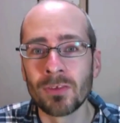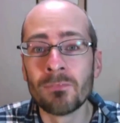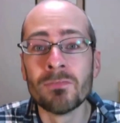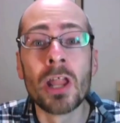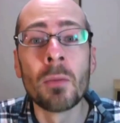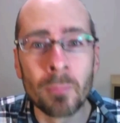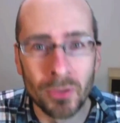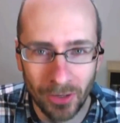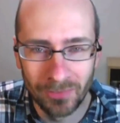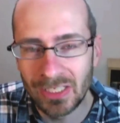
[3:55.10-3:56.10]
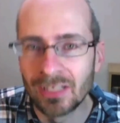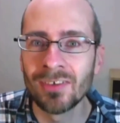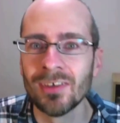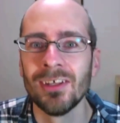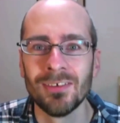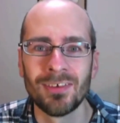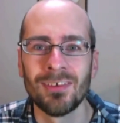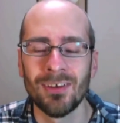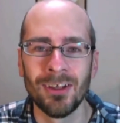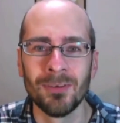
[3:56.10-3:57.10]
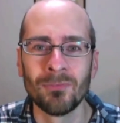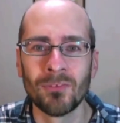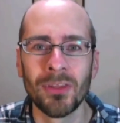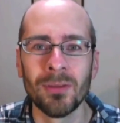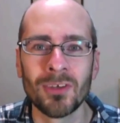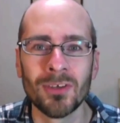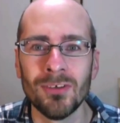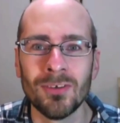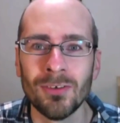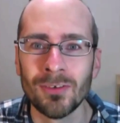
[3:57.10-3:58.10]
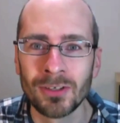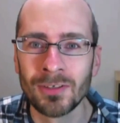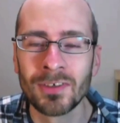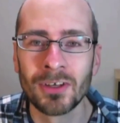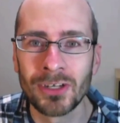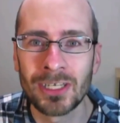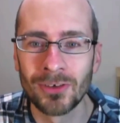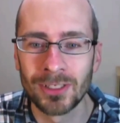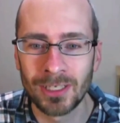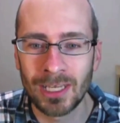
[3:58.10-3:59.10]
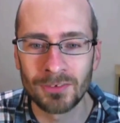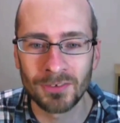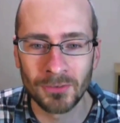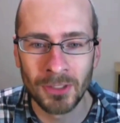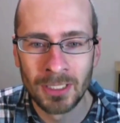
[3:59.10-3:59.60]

number of incidents for them to consider hearing the case. So